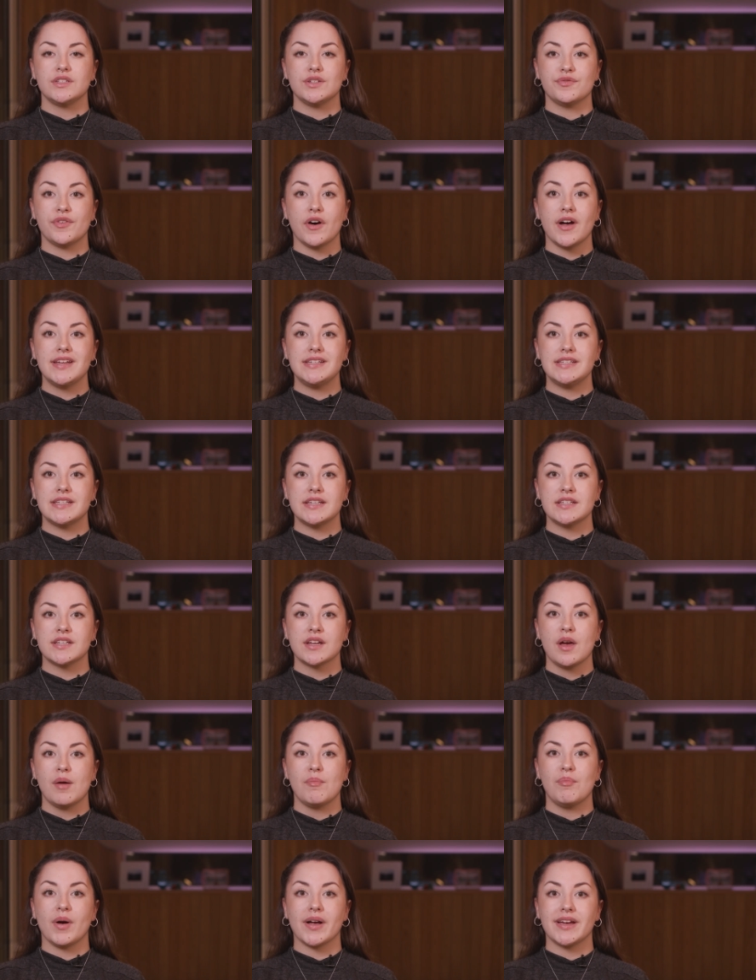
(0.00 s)
divided
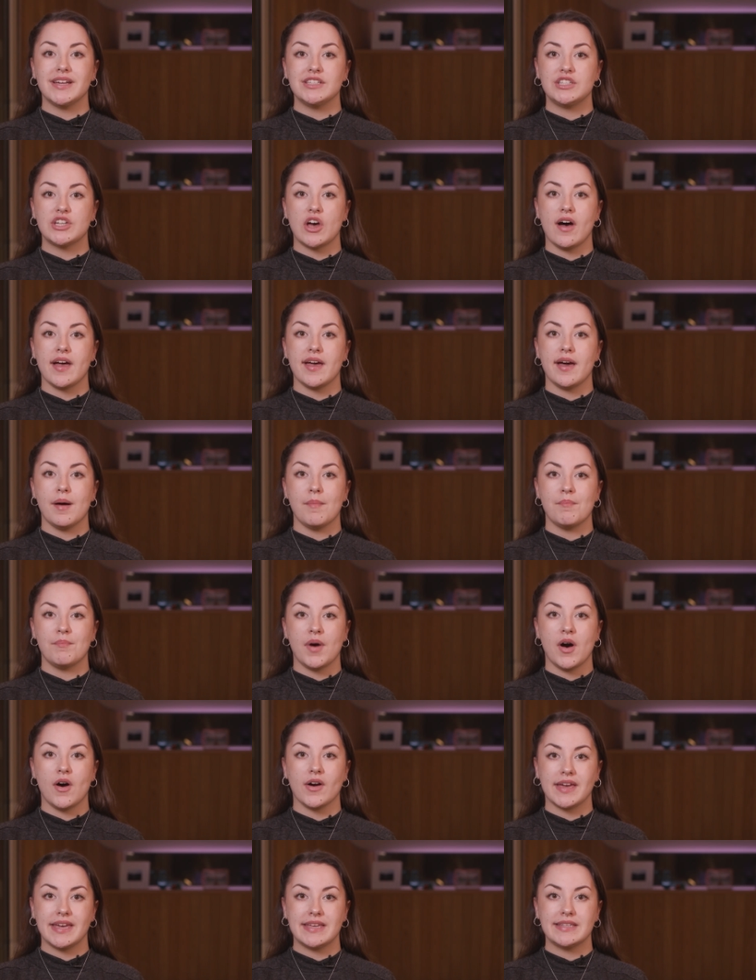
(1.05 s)
by entire
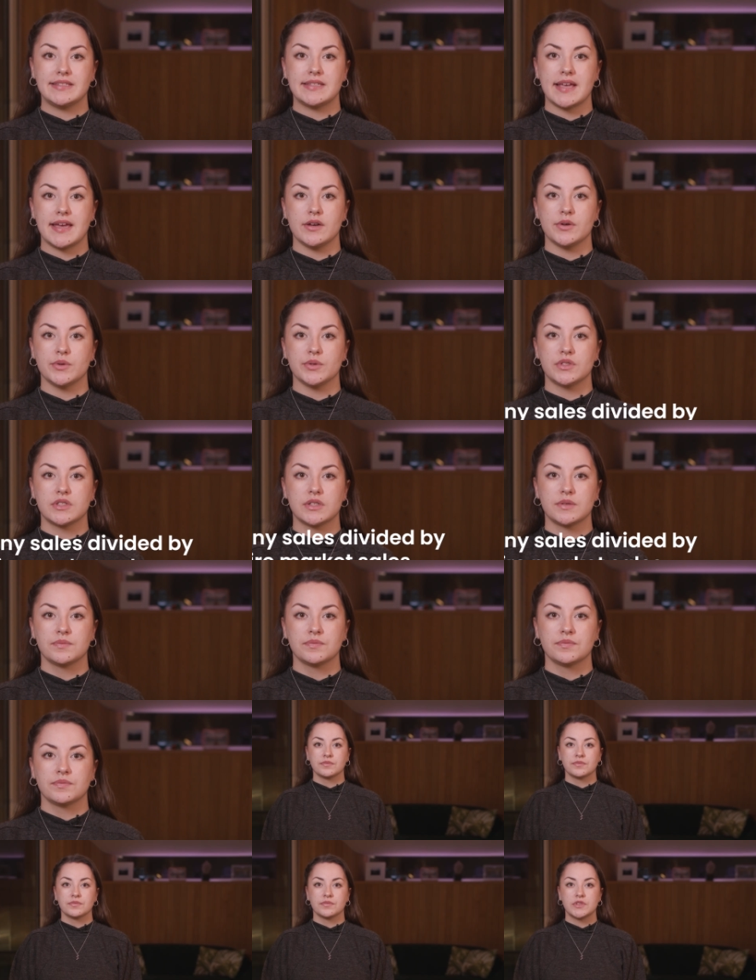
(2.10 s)
market sales.
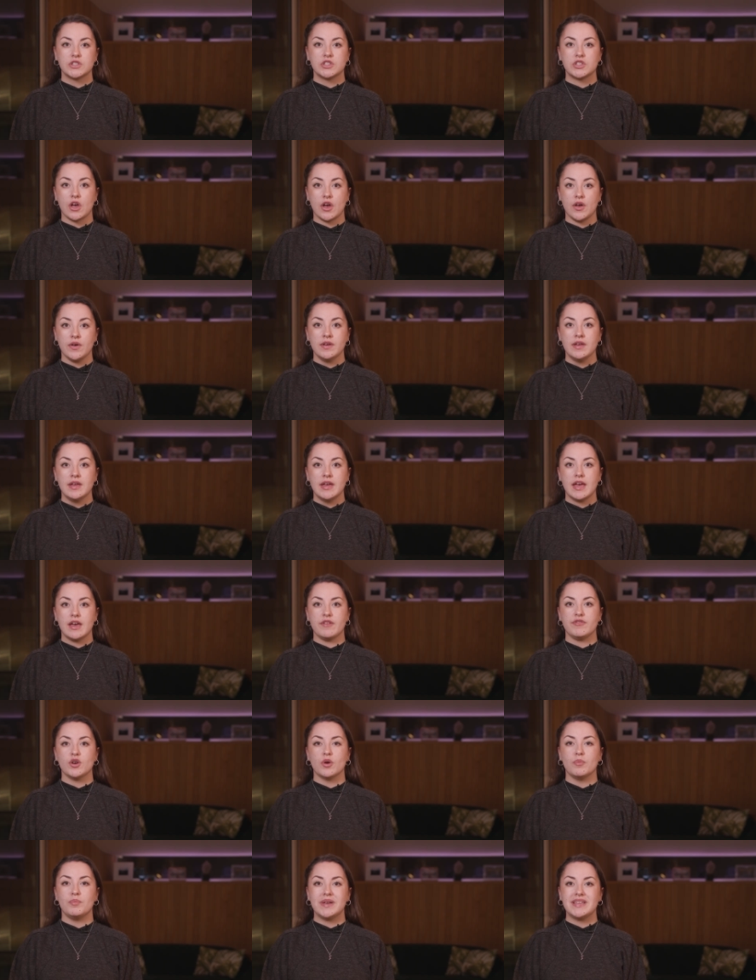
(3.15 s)
So, if
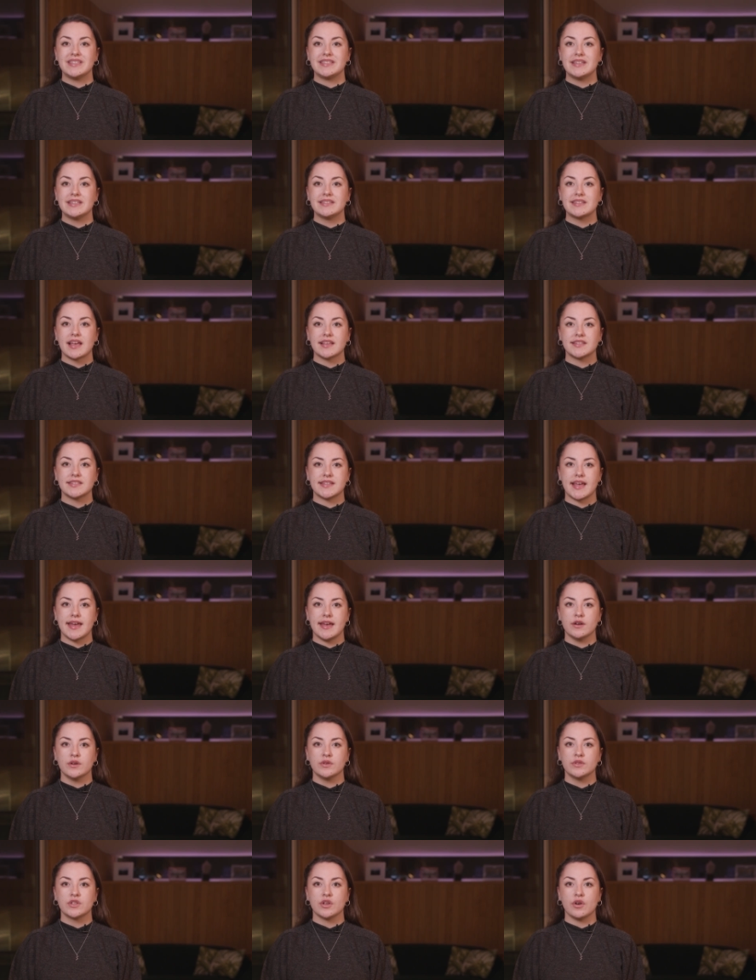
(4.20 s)
your business has
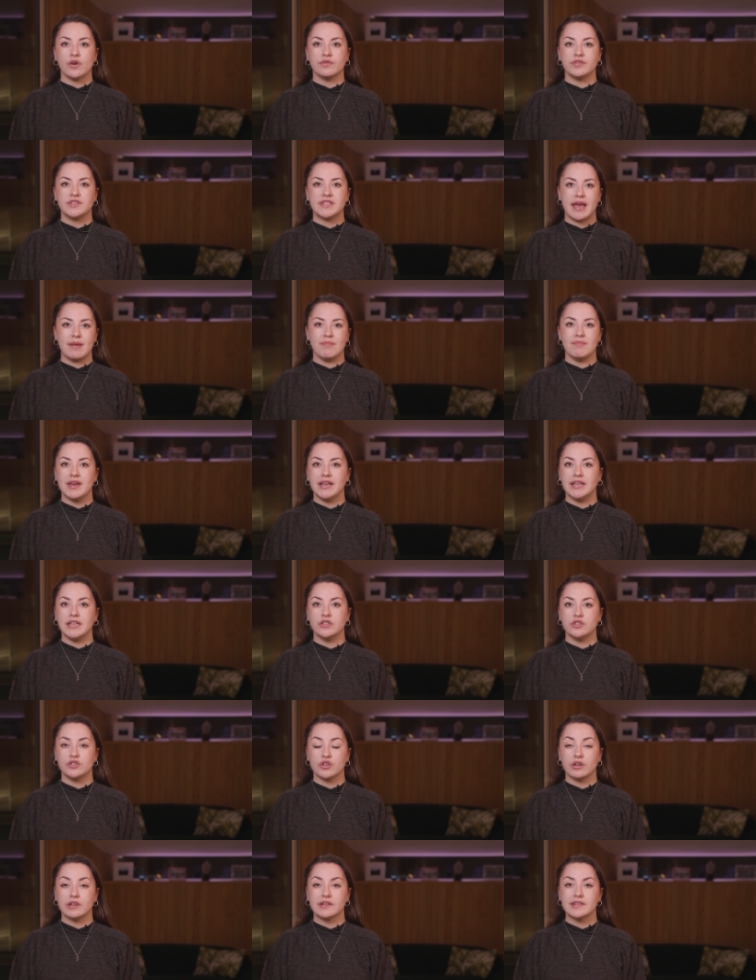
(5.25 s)
sales of $10
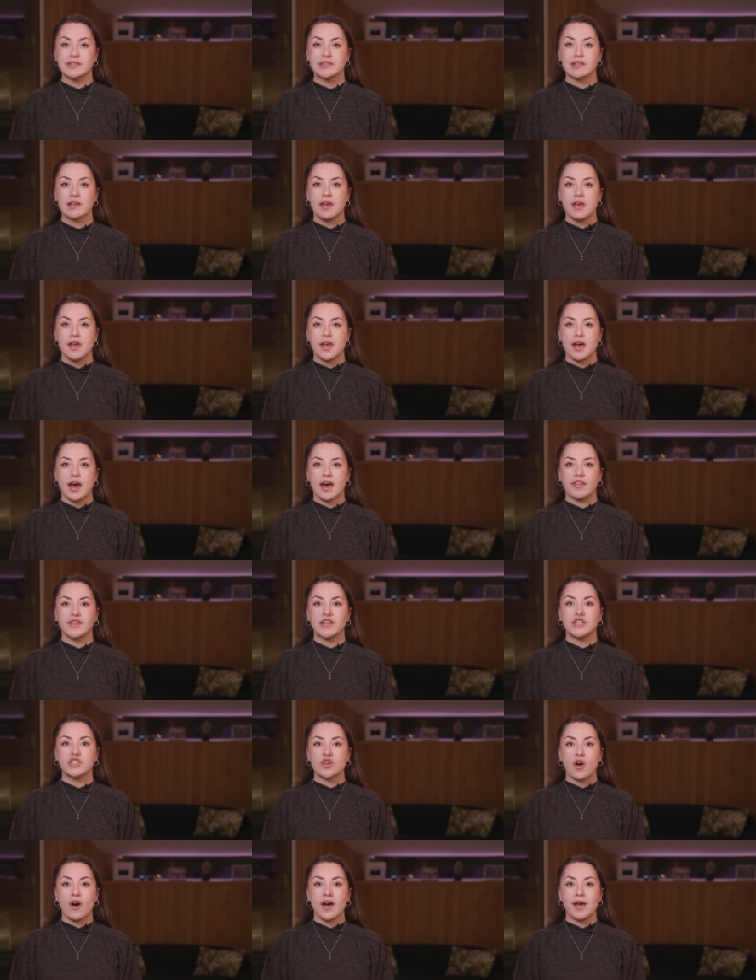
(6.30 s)
million and the
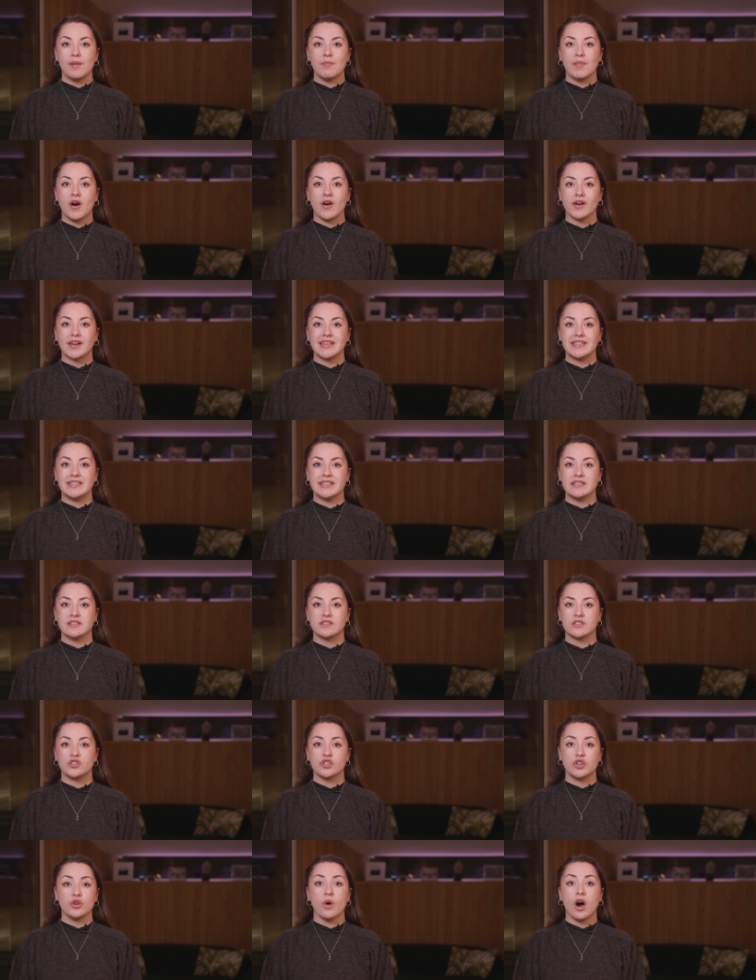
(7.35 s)
entire market is
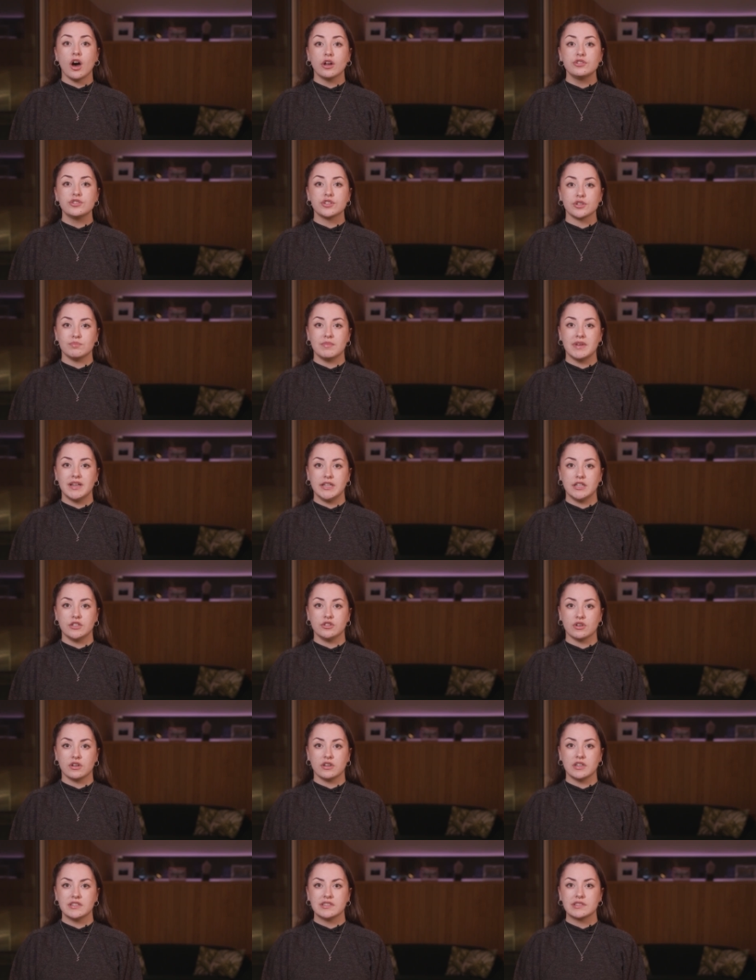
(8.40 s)
$200 million,
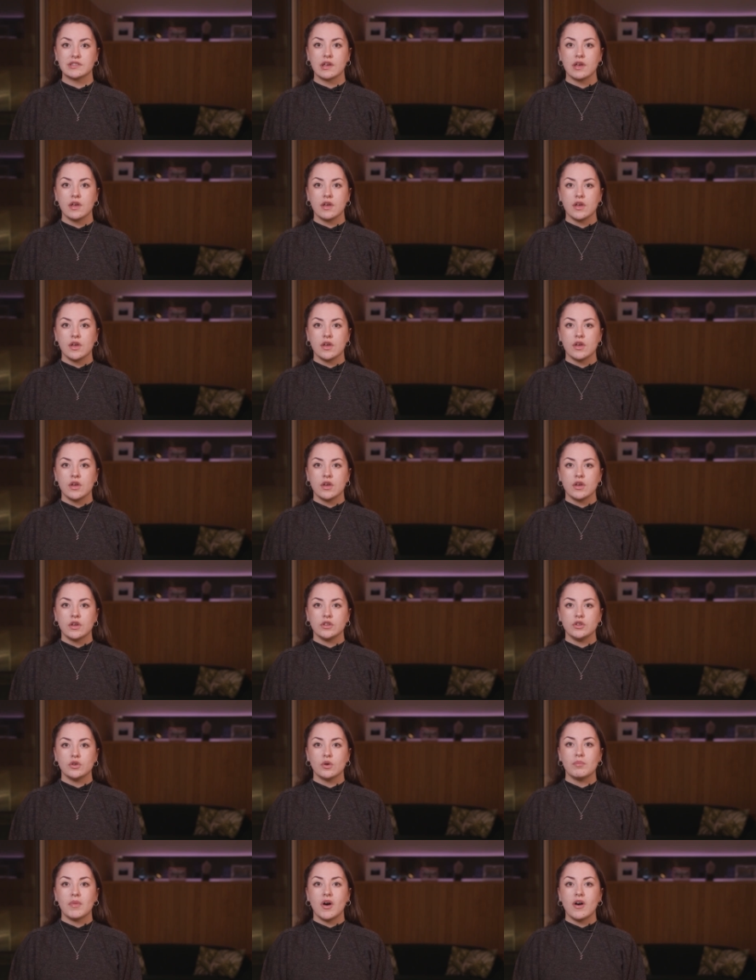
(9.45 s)

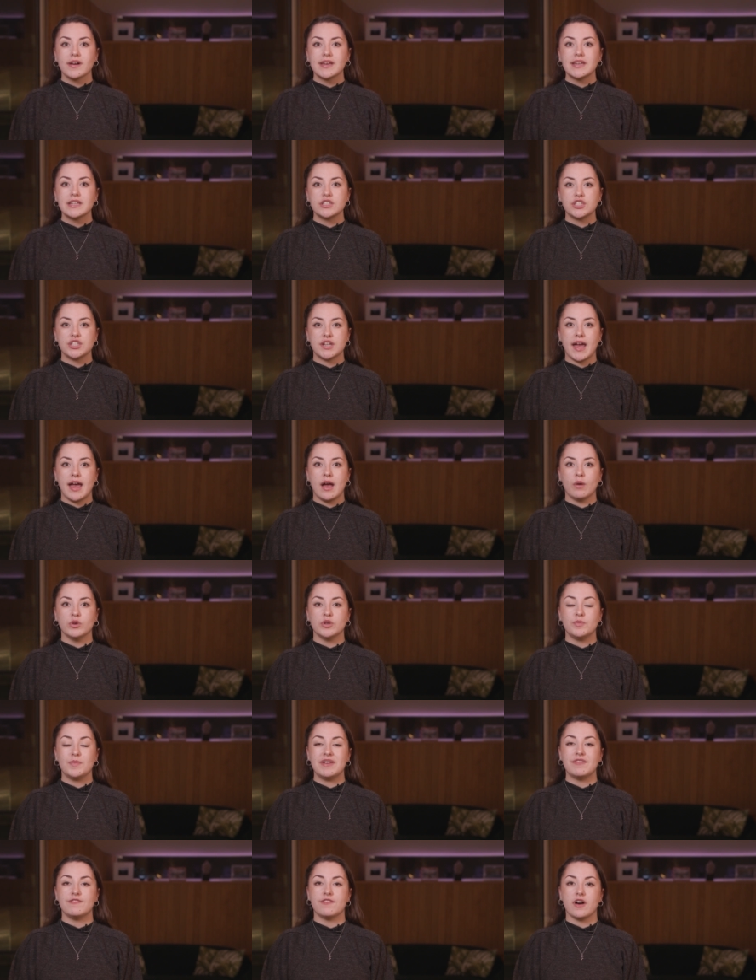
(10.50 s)
your market share would
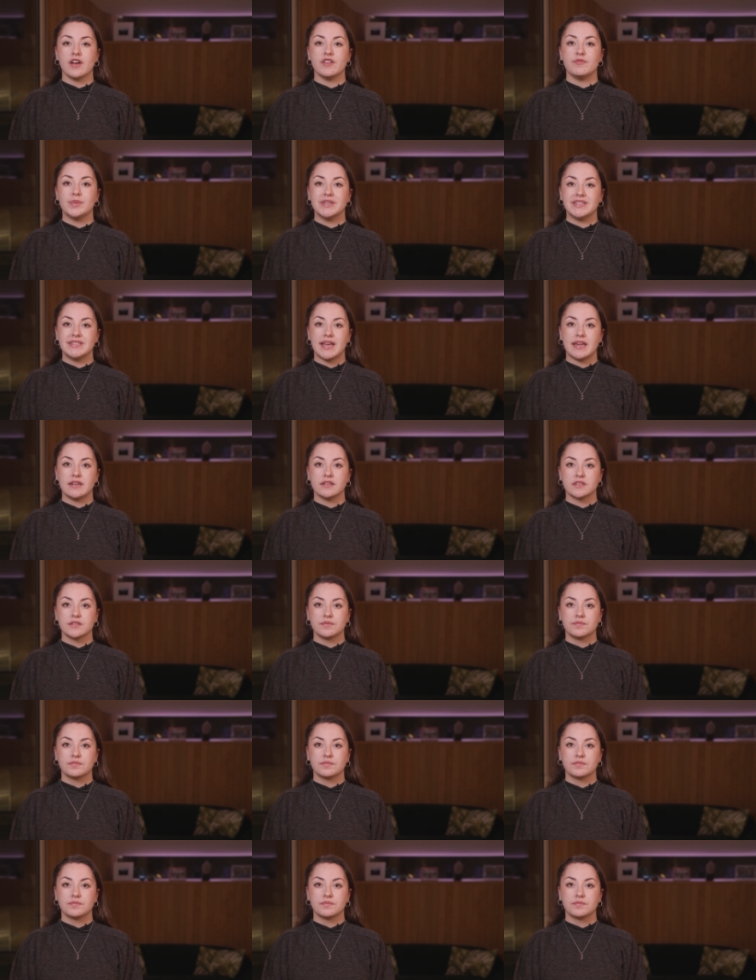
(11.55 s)
be 5%.